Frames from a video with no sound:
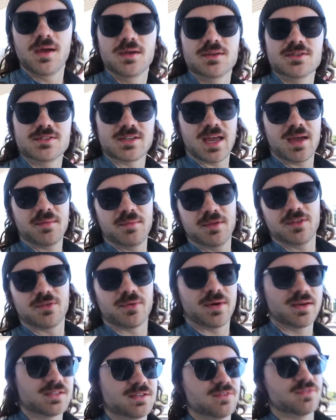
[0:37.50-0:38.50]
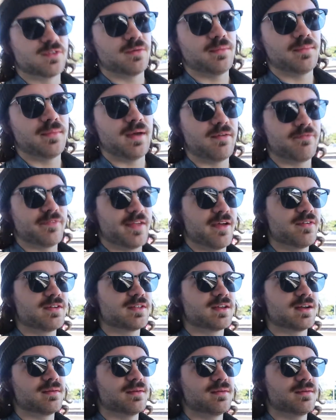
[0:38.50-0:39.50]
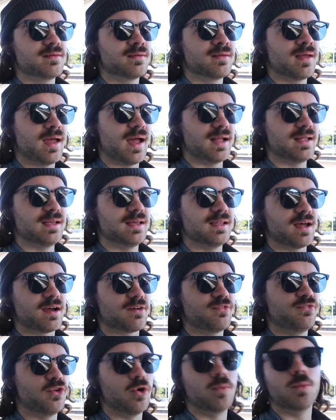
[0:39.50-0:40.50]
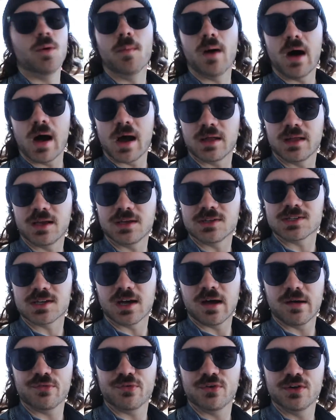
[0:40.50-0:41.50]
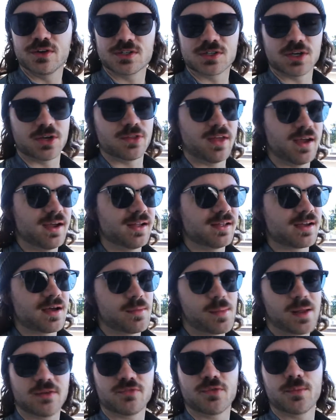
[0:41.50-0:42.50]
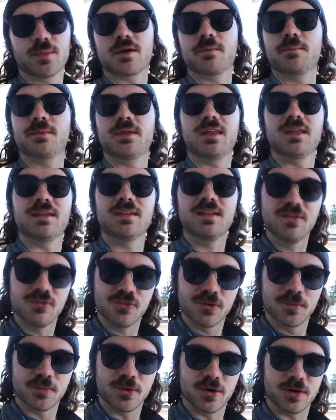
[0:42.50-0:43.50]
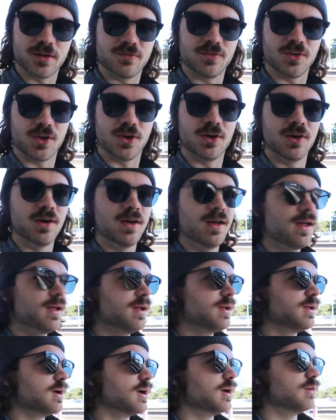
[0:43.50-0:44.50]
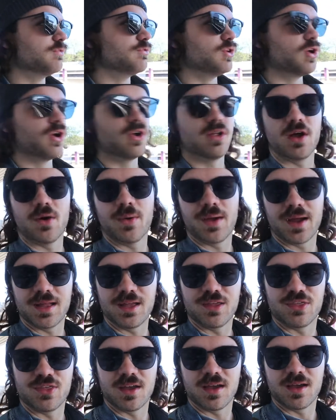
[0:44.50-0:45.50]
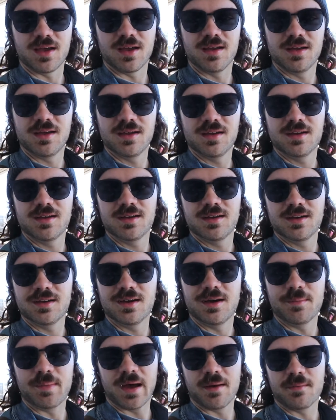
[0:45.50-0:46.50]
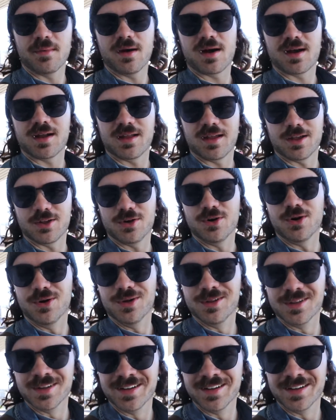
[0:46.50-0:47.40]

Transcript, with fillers: Sam and the rest of them have never done any like formal marketing stuff, so they're gonna come at it from a completely different point of view of not knowing anything about marketing at all.